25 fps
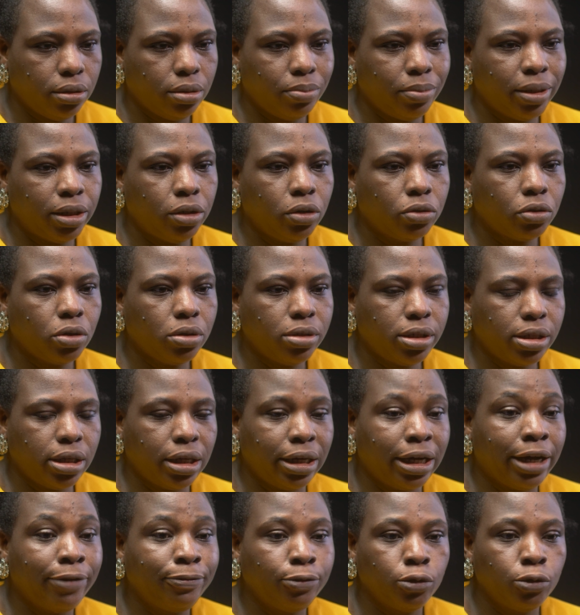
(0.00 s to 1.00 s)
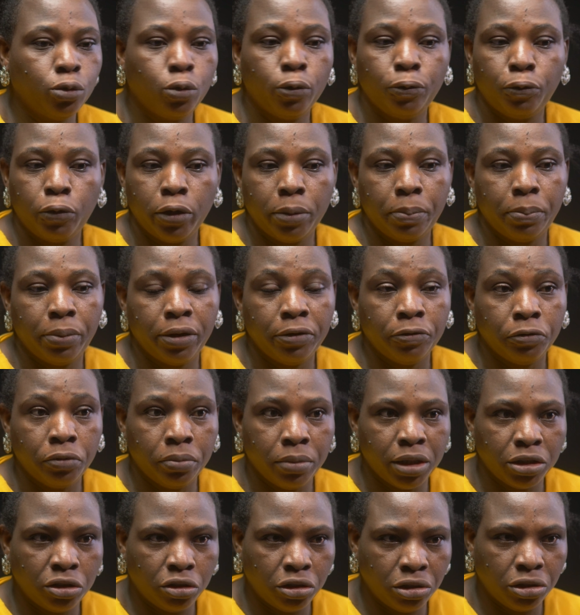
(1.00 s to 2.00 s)
my doctor said I have to go for a
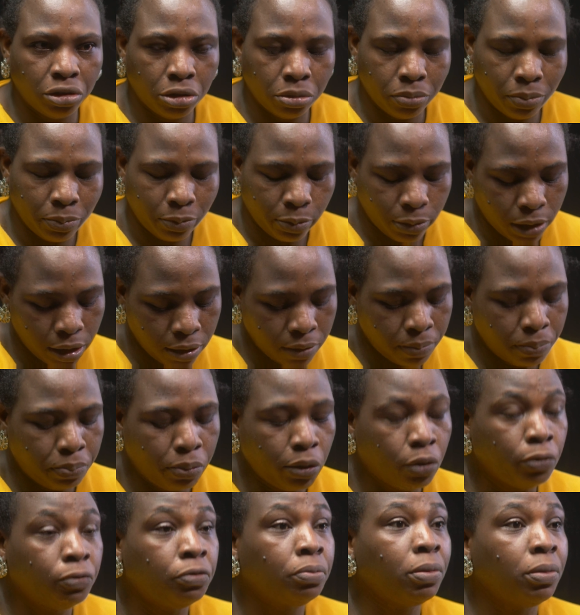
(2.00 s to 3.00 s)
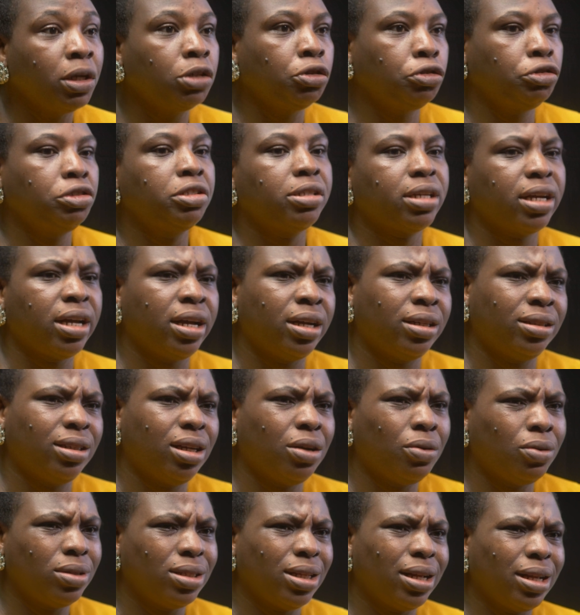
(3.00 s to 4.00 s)
pelvimetry, um, pelvimetry scan.
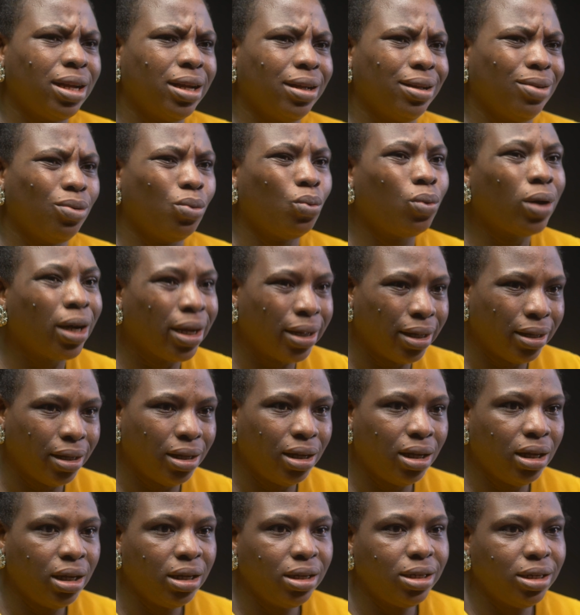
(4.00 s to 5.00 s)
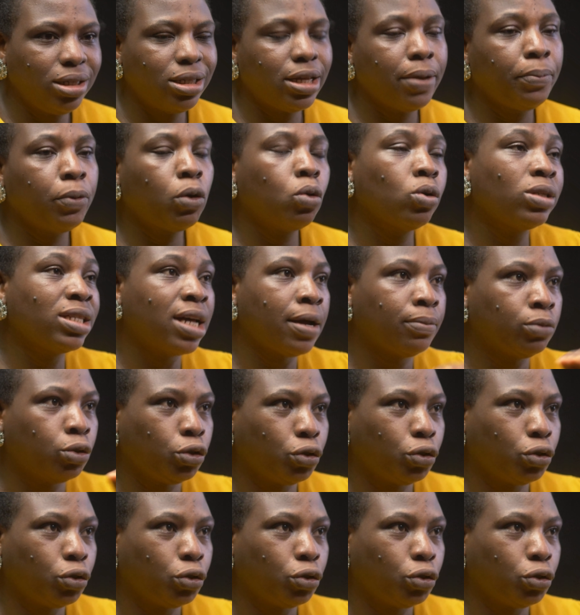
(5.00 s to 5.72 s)
I was like, why? He said, because I'm